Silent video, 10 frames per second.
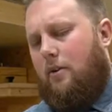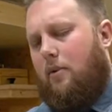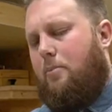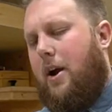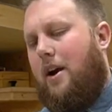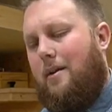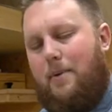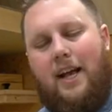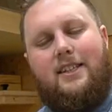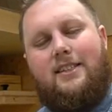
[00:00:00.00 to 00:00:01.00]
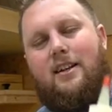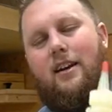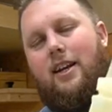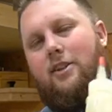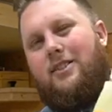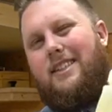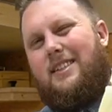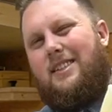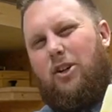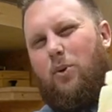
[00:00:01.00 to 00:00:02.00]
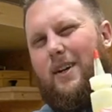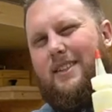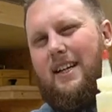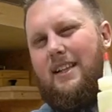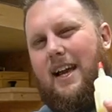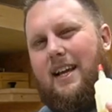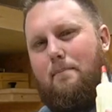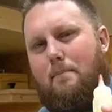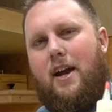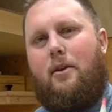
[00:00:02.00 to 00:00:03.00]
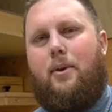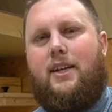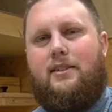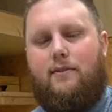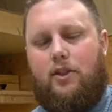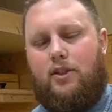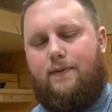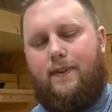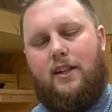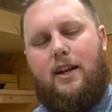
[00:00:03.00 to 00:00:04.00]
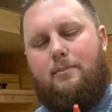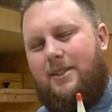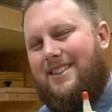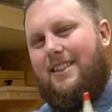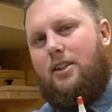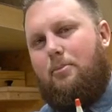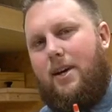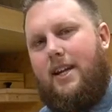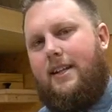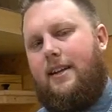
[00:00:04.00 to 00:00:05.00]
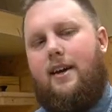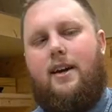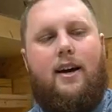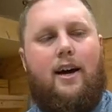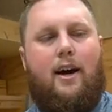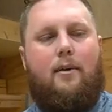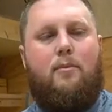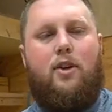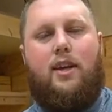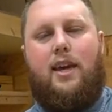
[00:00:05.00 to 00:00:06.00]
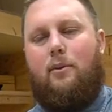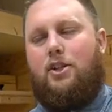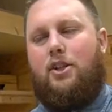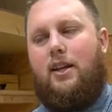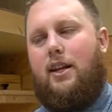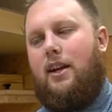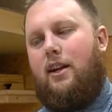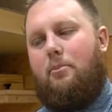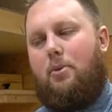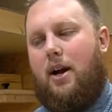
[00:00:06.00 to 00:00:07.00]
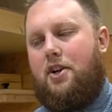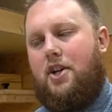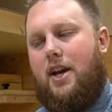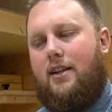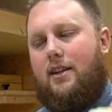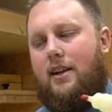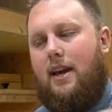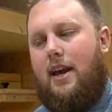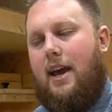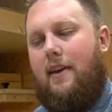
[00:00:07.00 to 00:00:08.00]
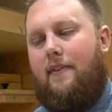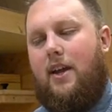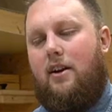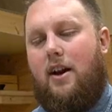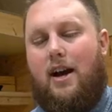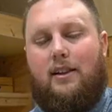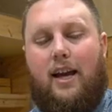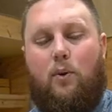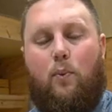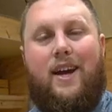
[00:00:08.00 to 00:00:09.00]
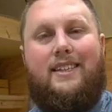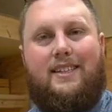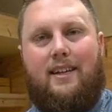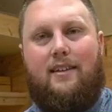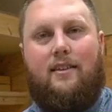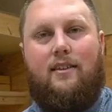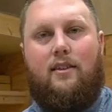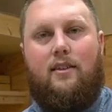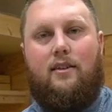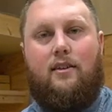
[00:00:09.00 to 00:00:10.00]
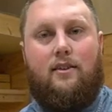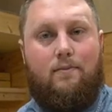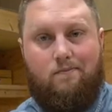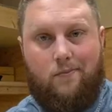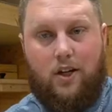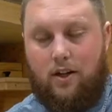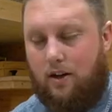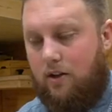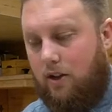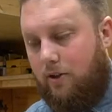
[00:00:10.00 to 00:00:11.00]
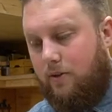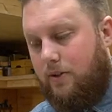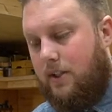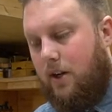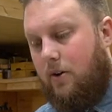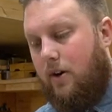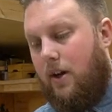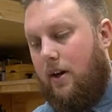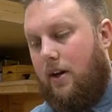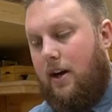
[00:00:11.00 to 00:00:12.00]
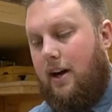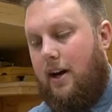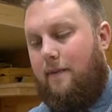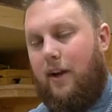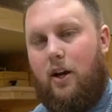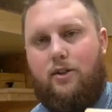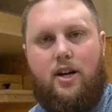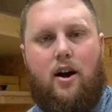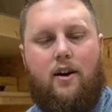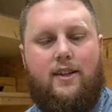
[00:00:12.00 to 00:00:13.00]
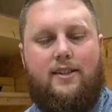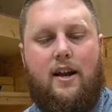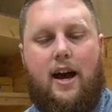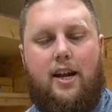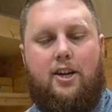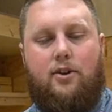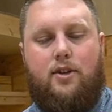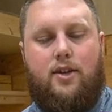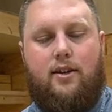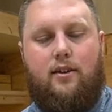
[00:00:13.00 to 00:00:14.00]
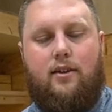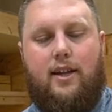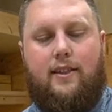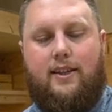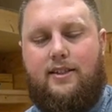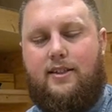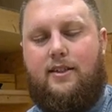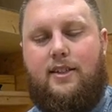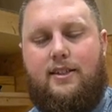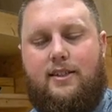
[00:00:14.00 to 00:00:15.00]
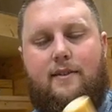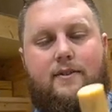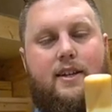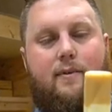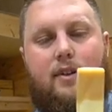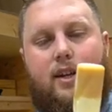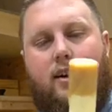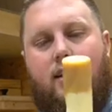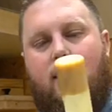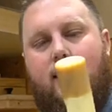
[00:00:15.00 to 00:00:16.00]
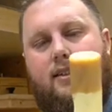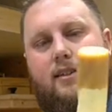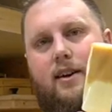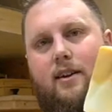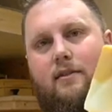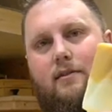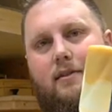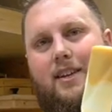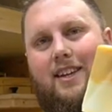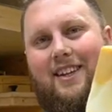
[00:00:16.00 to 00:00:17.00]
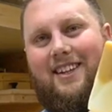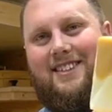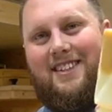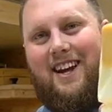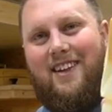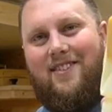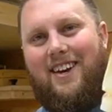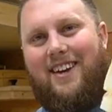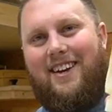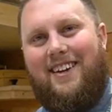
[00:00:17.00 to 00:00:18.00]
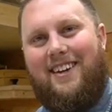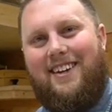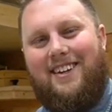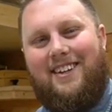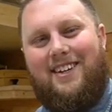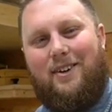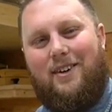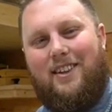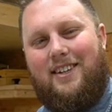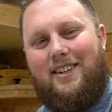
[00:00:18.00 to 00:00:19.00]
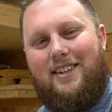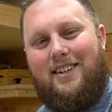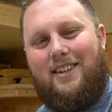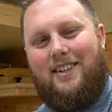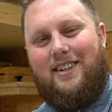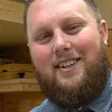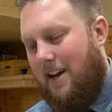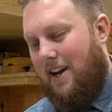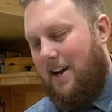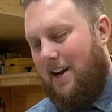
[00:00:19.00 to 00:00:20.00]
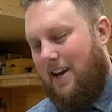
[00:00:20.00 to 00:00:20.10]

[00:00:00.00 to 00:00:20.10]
repair it, but I just started using these little ones and I like them better, because if you just fill it up just a little bit, um, you get what you need in your project, and then you're not like wasting the the good glue. So uh, if it goes hard, it's not a huge deal. Like this this stuff's definitely hard. It's not it's not even uh, going to the top. So I need to